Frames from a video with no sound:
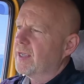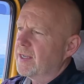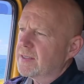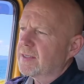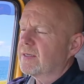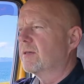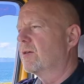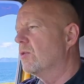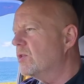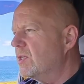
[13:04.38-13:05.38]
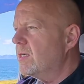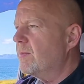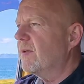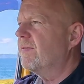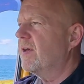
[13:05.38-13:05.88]
it's
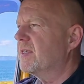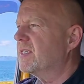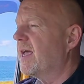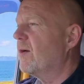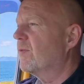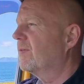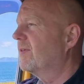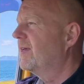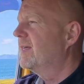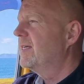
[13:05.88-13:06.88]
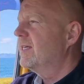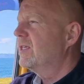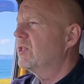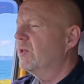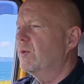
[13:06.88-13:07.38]
considerably further south
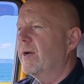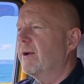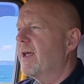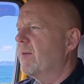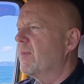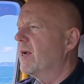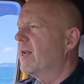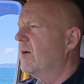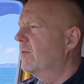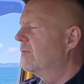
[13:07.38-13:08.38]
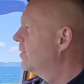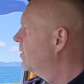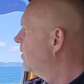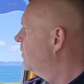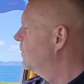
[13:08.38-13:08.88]
to where I am right now.
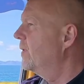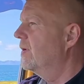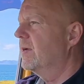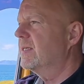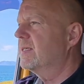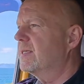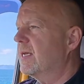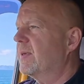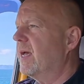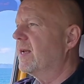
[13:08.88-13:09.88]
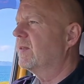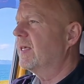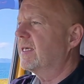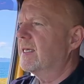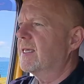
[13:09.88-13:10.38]
But it's the same kind of
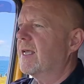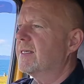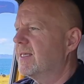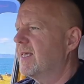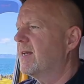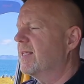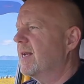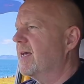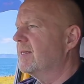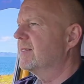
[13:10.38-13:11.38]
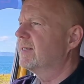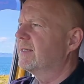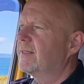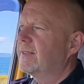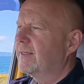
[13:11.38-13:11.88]
thing. You're getting to the end of the land
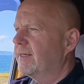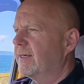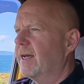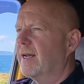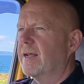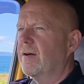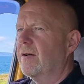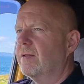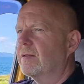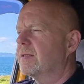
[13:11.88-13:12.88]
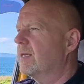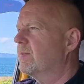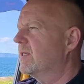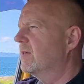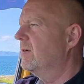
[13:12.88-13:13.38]
and it all
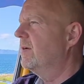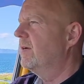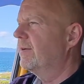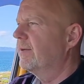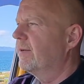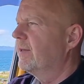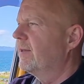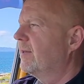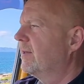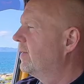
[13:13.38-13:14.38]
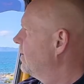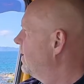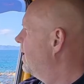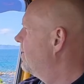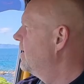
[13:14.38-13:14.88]
seems to go
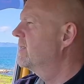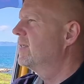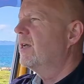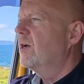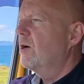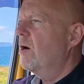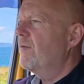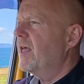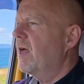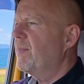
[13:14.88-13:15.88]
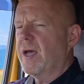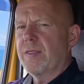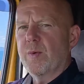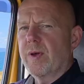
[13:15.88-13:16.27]
like this. Over there, by the